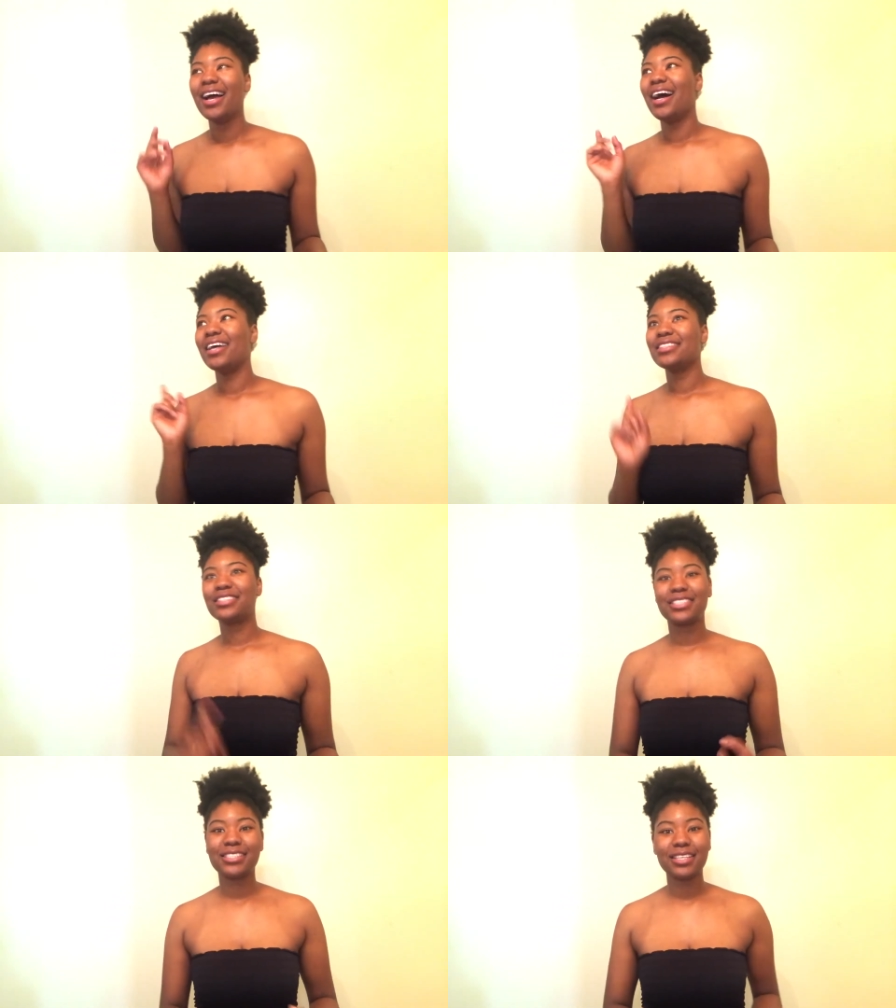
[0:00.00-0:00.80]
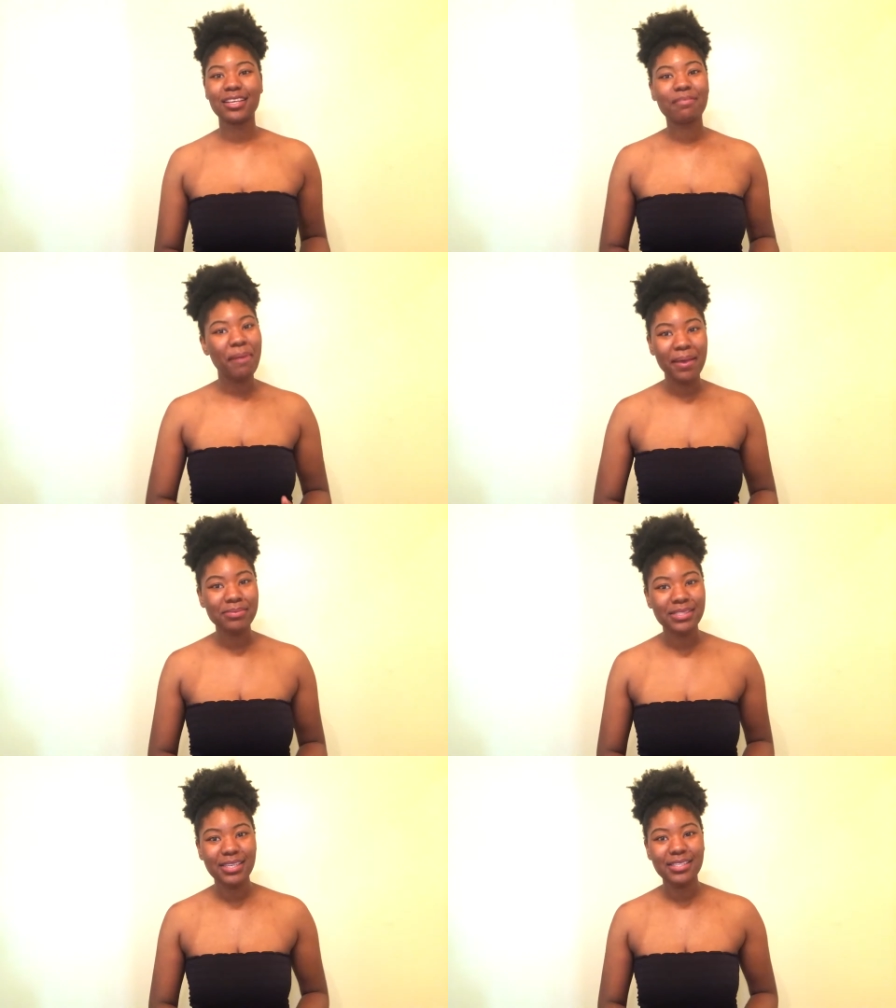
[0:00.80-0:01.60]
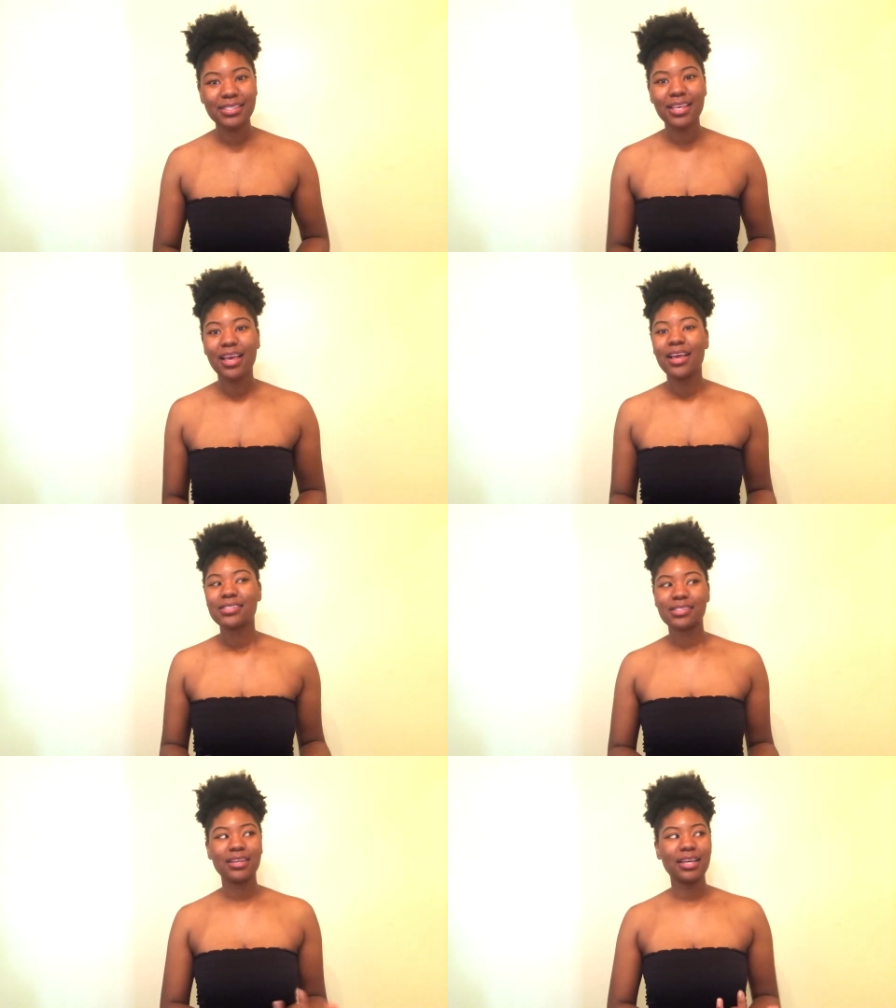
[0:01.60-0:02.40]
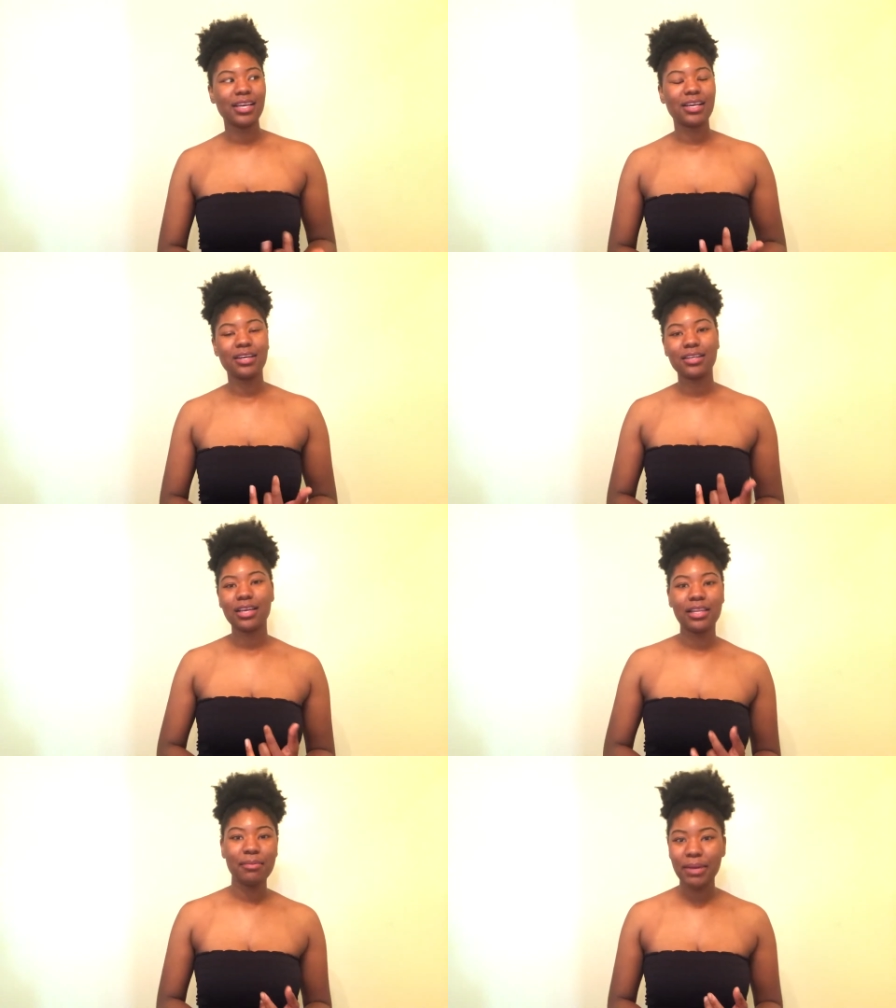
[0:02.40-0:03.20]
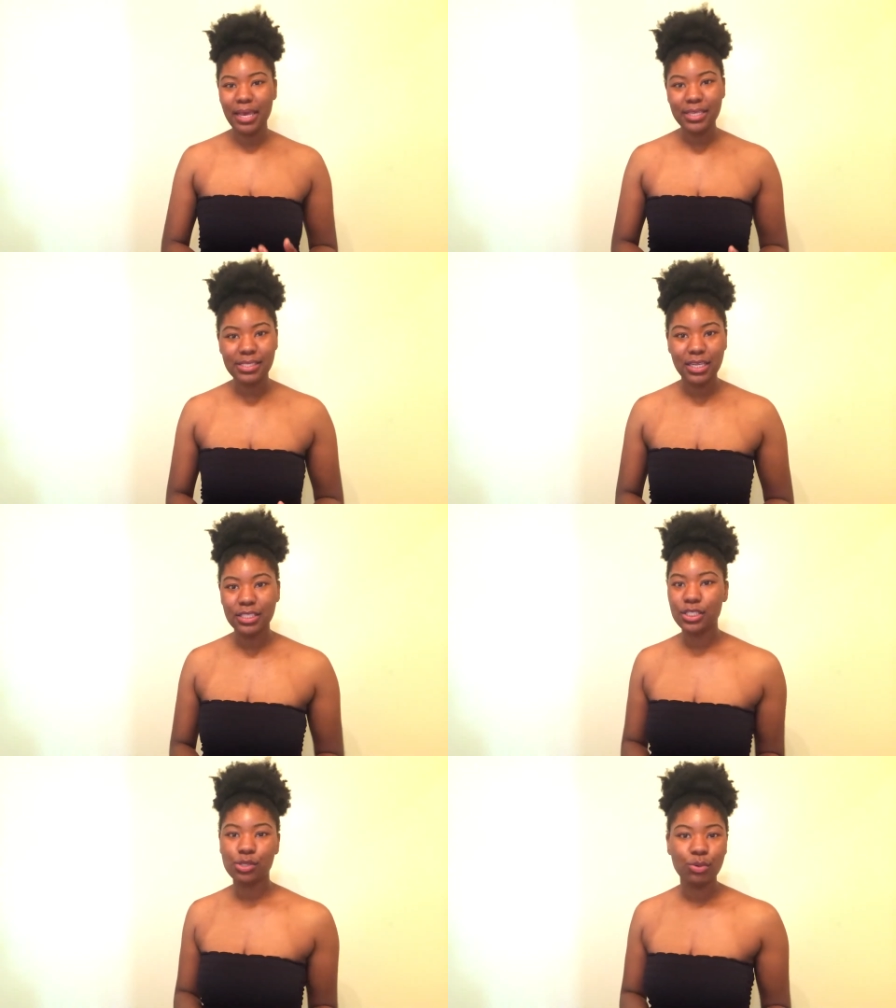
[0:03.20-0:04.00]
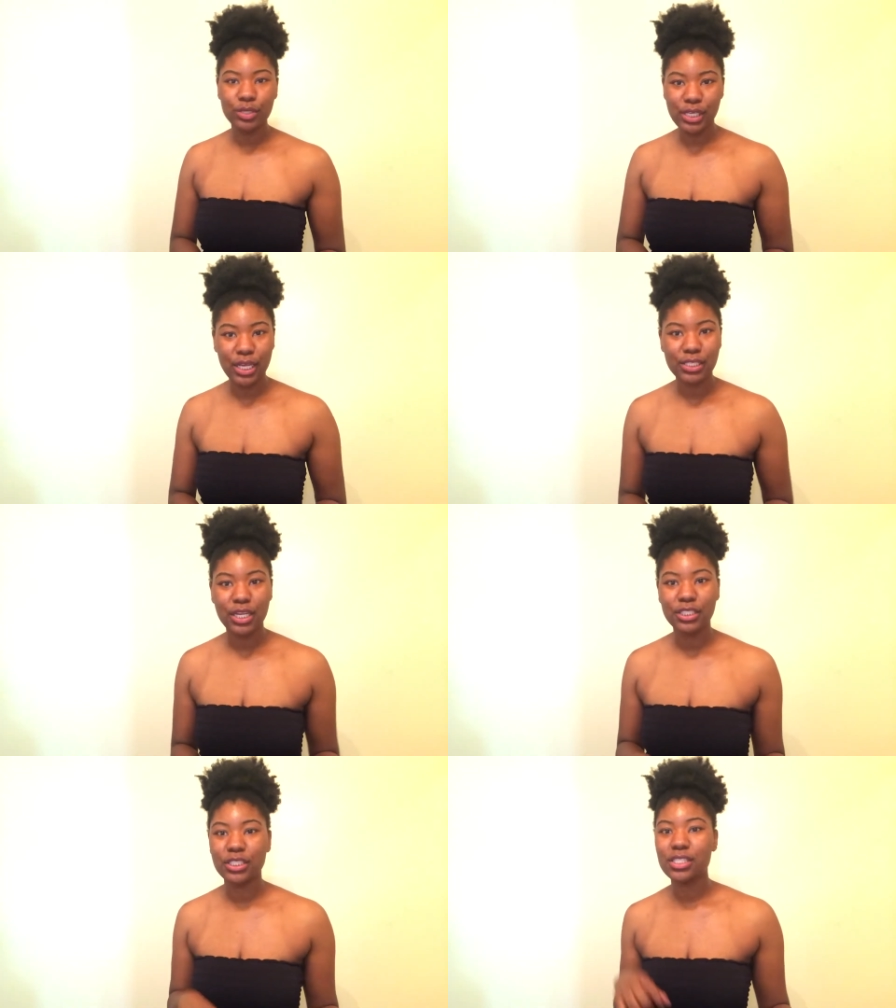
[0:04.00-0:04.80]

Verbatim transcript: Just Pepsis, Sonic, lemonade / suicide slushes.